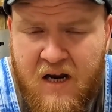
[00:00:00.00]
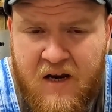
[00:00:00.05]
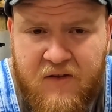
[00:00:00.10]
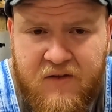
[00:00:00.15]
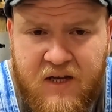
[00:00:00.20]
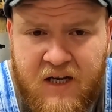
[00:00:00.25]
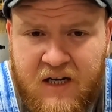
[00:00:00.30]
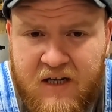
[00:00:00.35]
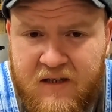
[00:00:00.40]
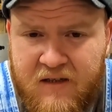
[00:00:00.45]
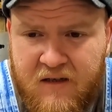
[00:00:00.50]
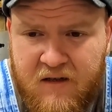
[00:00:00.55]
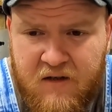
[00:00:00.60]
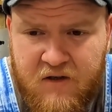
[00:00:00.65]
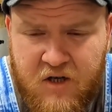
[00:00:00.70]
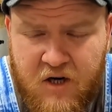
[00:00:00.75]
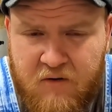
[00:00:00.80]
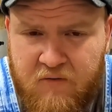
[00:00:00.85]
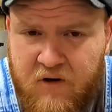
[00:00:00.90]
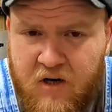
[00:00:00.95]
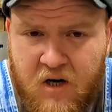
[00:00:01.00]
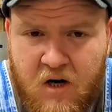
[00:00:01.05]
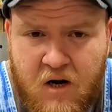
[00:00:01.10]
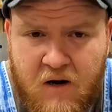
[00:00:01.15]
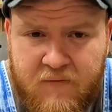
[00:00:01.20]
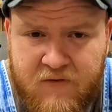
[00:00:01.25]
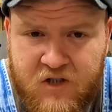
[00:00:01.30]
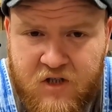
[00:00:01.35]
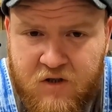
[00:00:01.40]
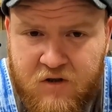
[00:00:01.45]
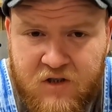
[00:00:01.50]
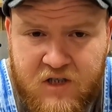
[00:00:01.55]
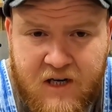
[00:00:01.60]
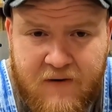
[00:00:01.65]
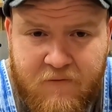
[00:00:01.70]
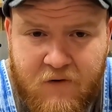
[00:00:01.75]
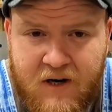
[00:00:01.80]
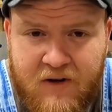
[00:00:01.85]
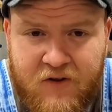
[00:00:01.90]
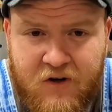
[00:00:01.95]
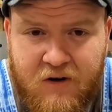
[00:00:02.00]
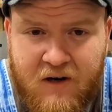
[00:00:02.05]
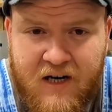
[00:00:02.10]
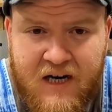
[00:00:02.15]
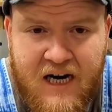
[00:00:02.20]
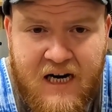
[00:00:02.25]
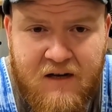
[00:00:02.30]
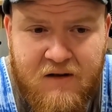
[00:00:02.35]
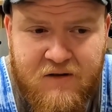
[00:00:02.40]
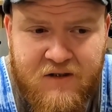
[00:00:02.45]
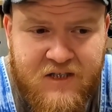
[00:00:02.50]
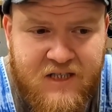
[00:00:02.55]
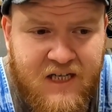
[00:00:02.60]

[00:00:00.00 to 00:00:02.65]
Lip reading: that Union officers, I've read their accounts,